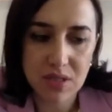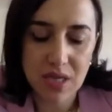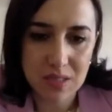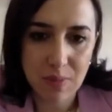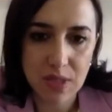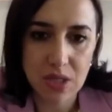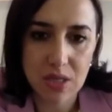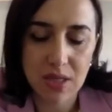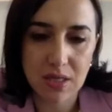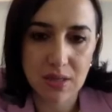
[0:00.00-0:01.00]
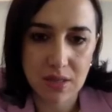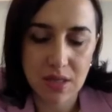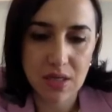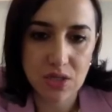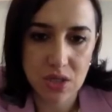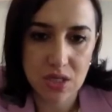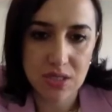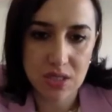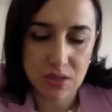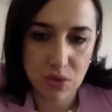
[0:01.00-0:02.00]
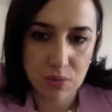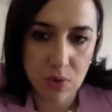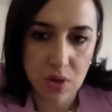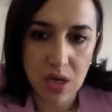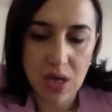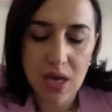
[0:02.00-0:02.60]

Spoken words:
and especially that the region is in turmoil.